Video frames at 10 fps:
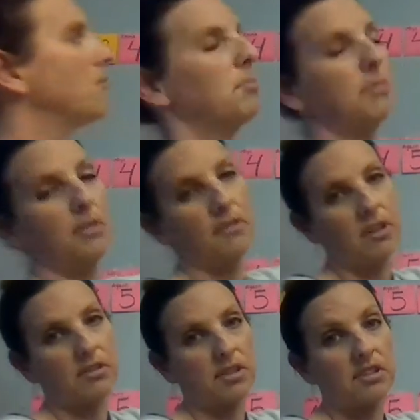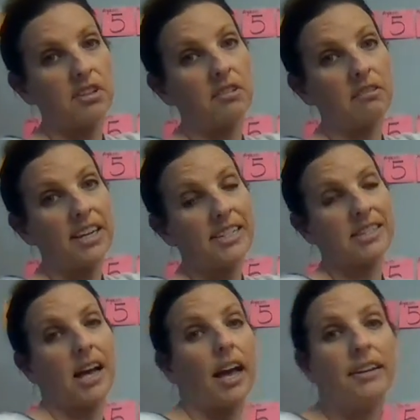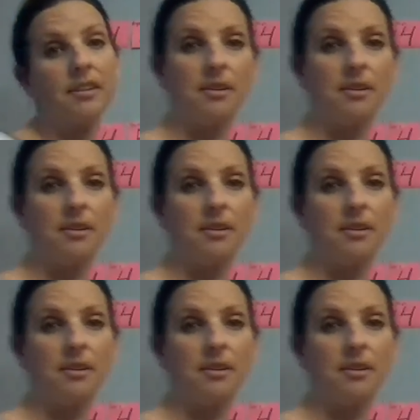would move closer to the right side?